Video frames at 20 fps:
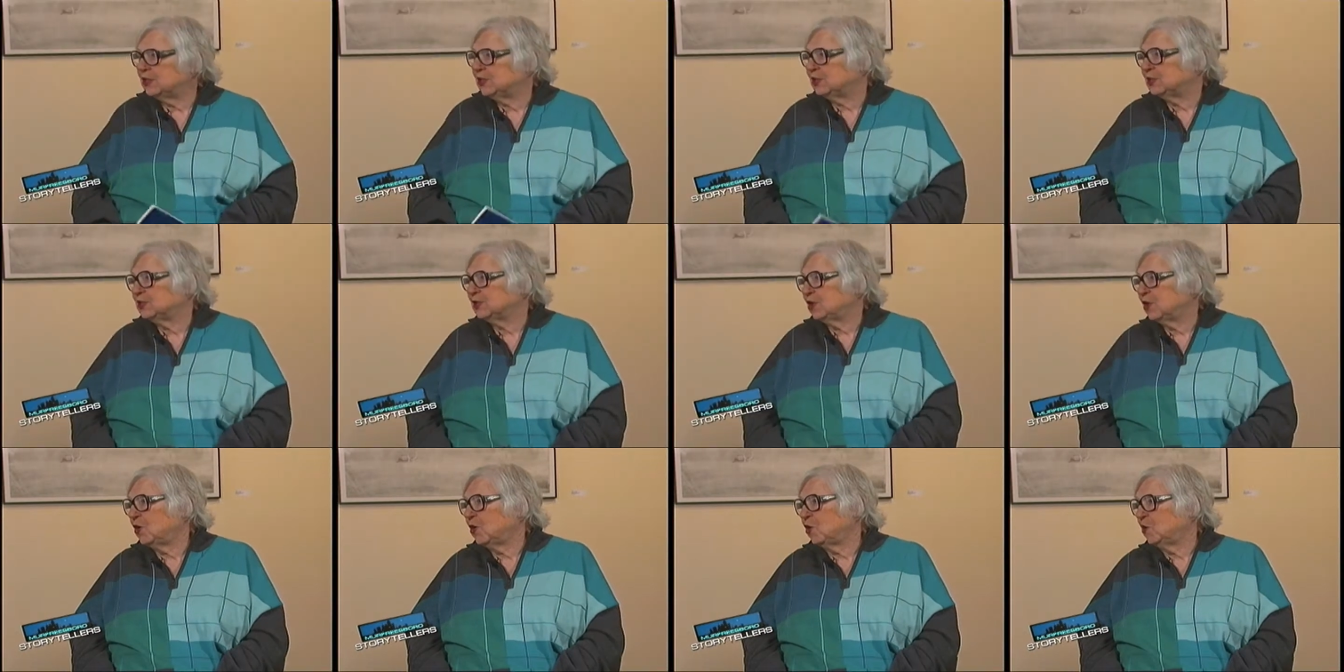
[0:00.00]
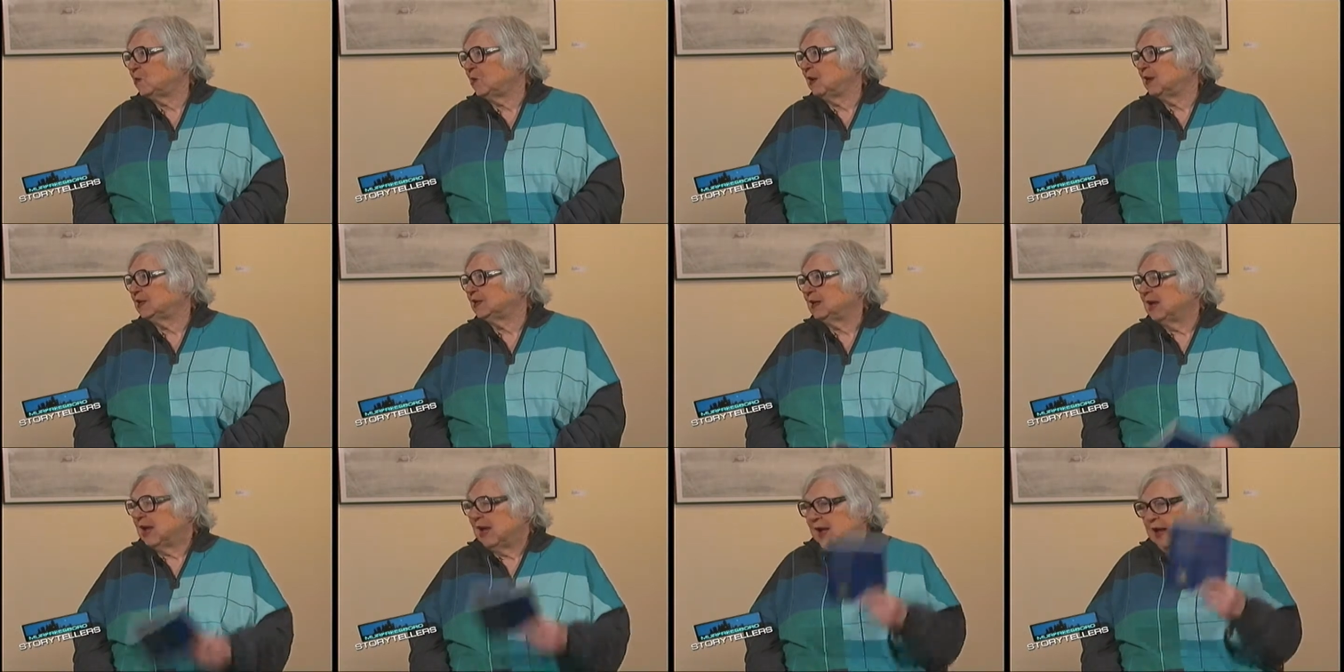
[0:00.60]
so much.
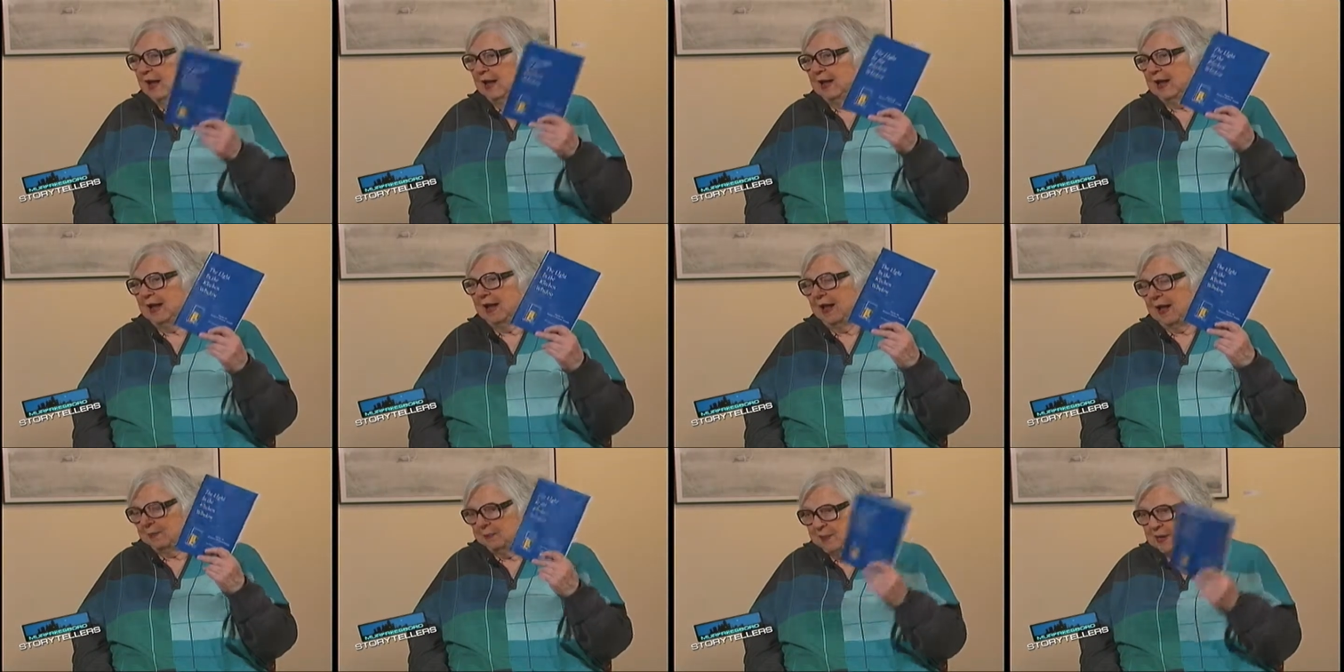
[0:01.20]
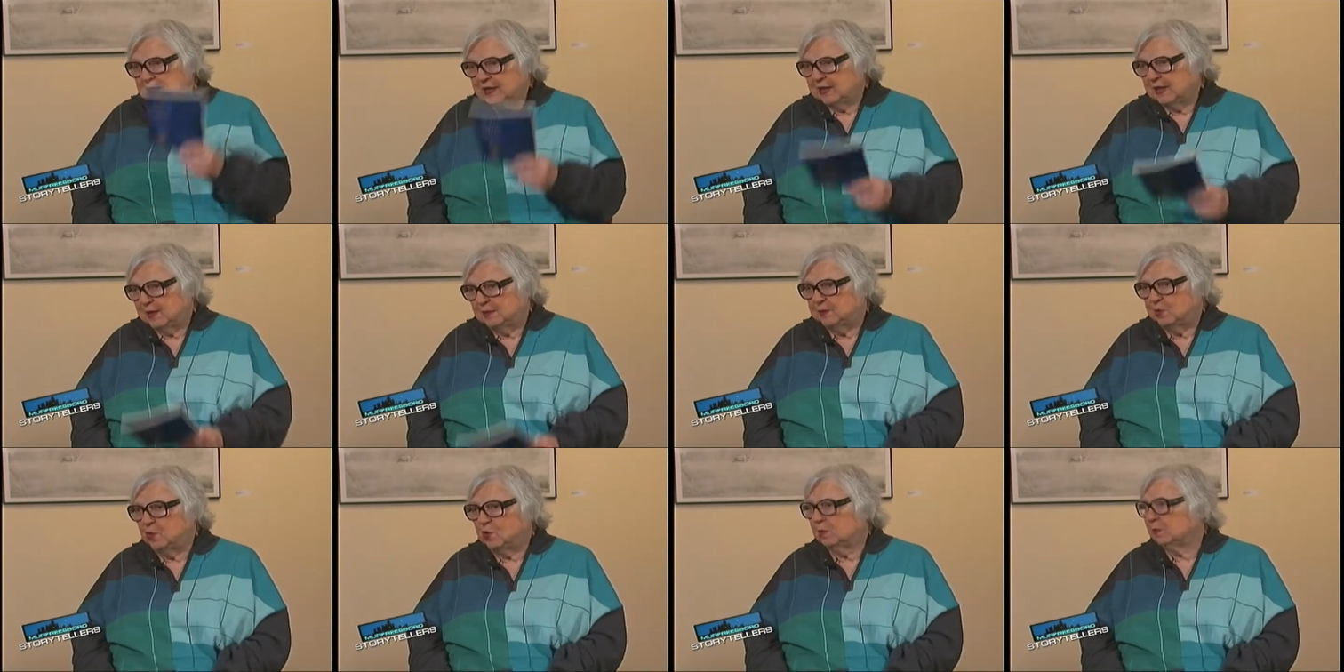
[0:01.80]
I picked that
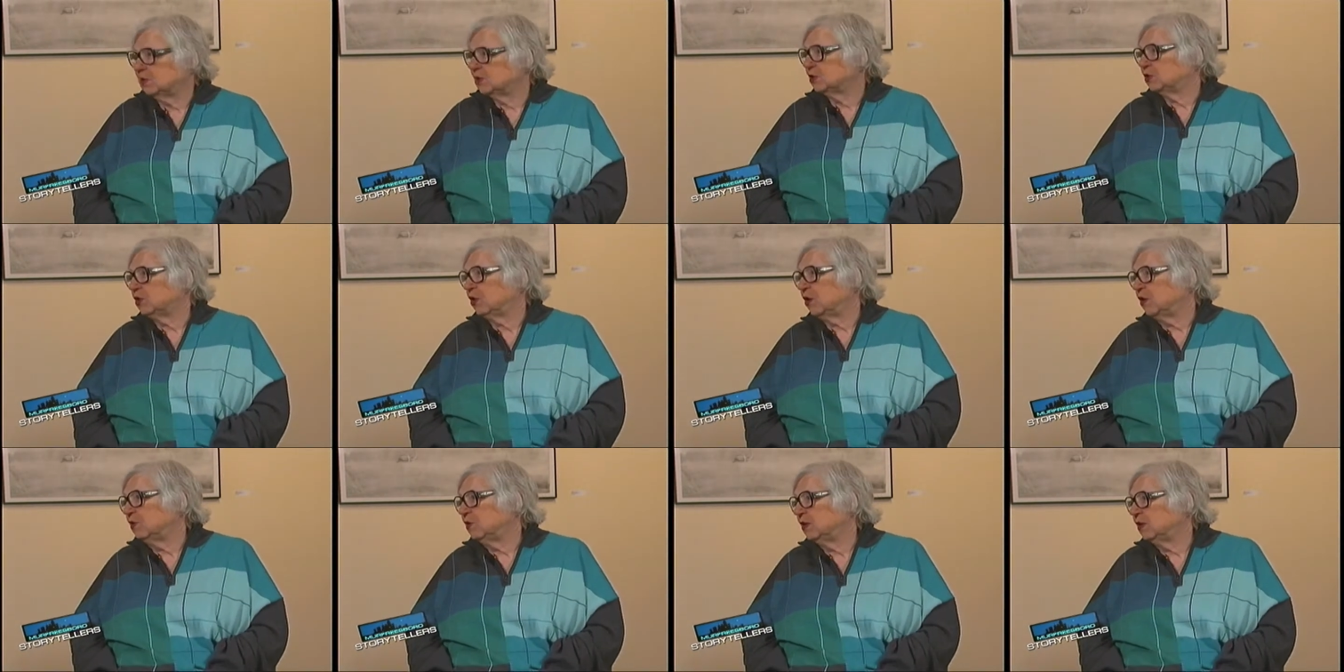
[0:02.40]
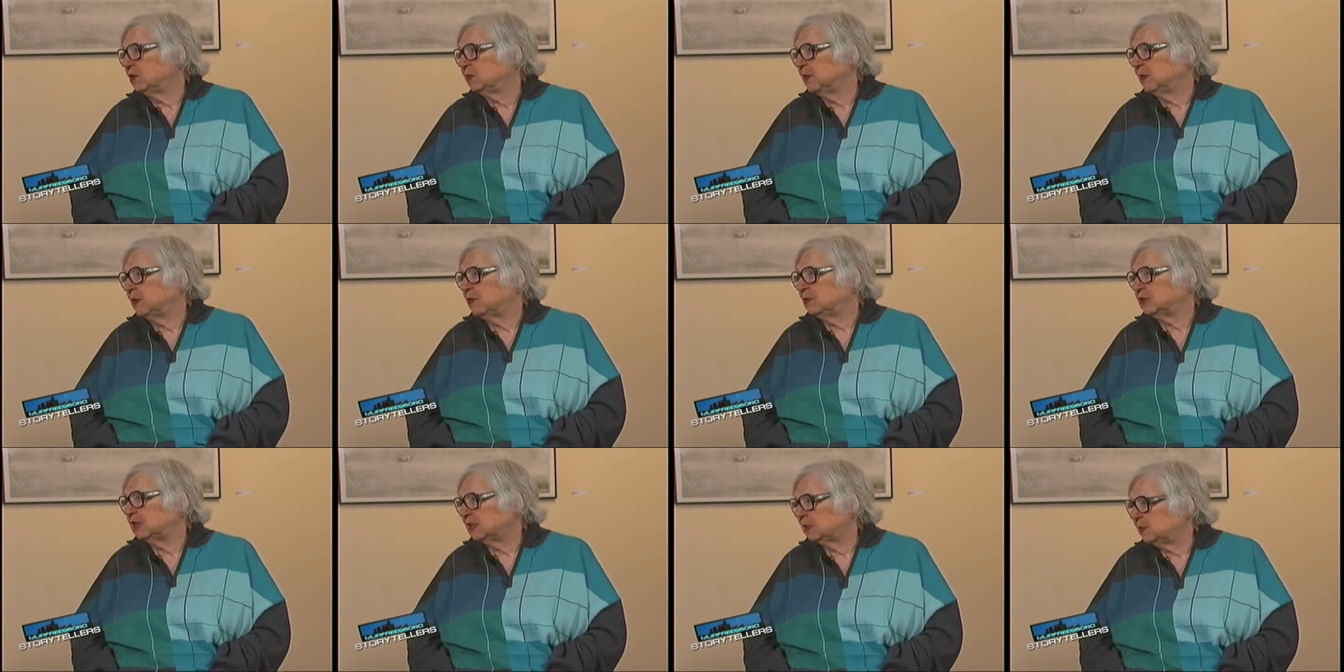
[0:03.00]
poem to start with
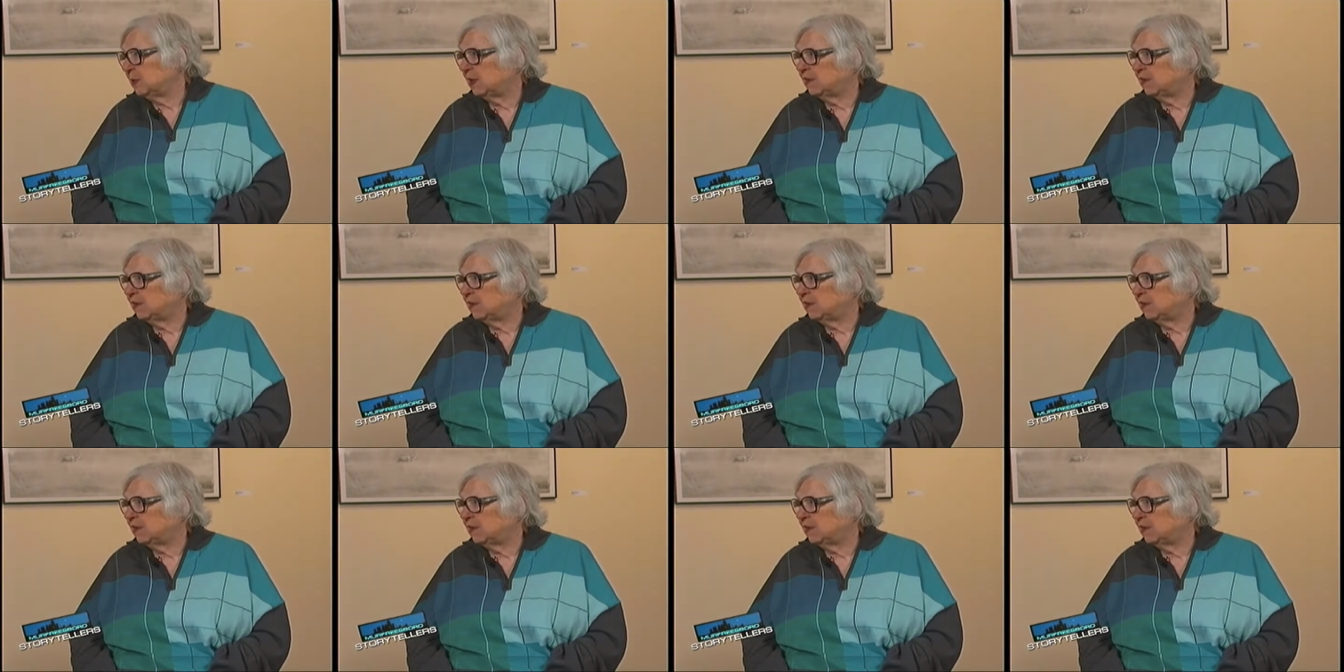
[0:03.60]
because that's my